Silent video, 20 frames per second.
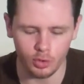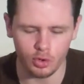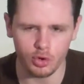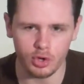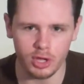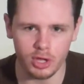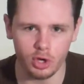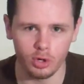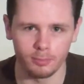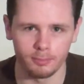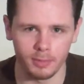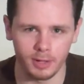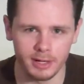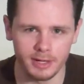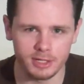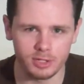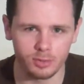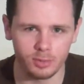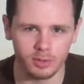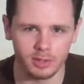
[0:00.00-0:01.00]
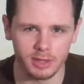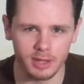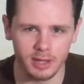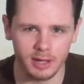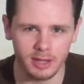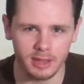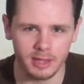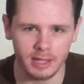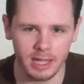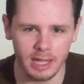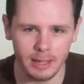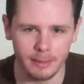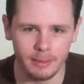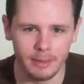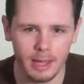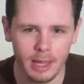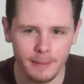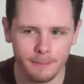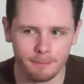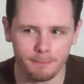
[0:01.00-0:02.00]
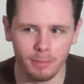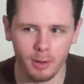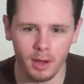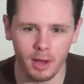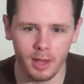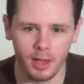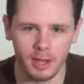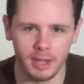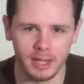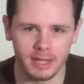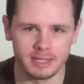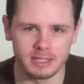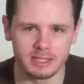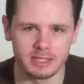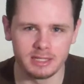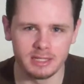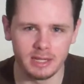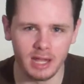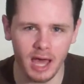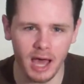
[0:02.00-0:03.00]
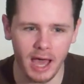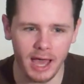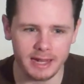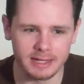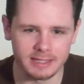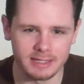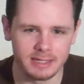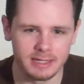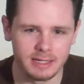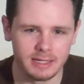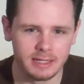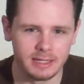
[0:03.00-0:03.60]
you get your money's worth out of the game, but it's not